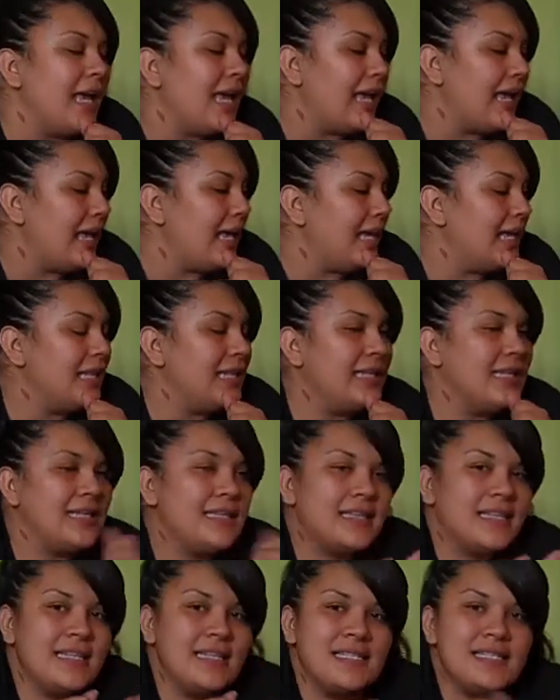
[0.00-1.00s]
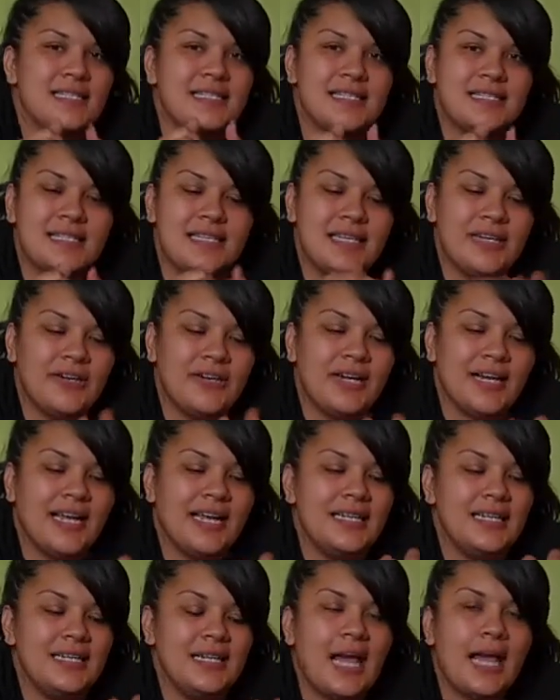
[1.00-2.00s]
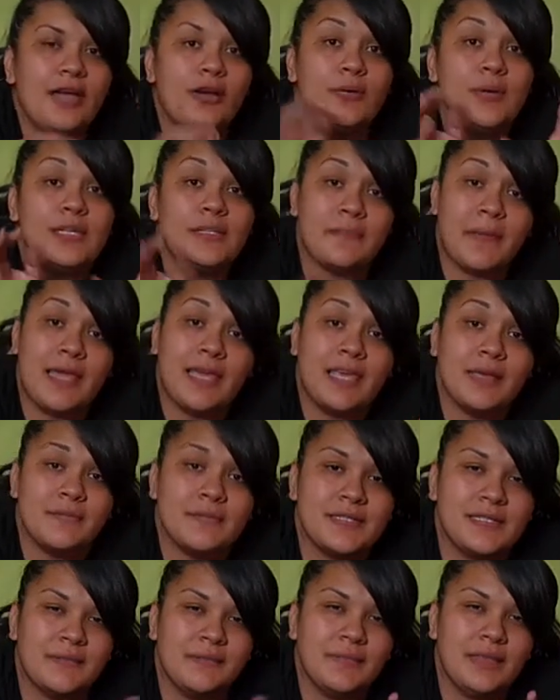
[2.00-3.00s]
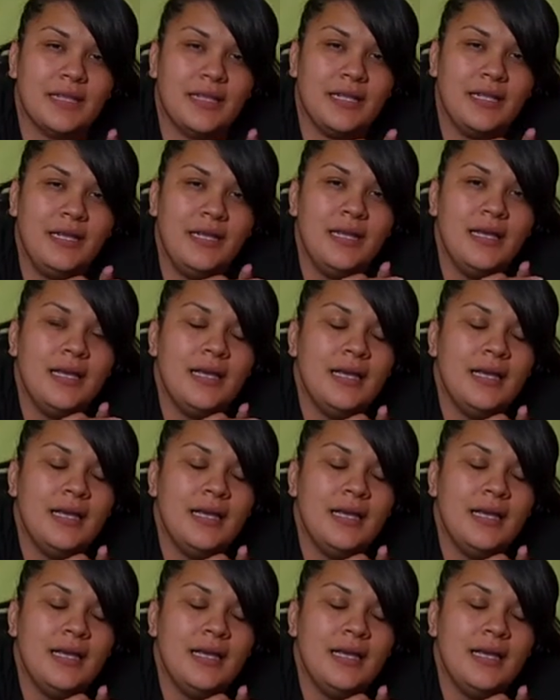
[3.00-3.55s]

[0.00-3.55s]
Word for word: And this year, I kind of I always make him something.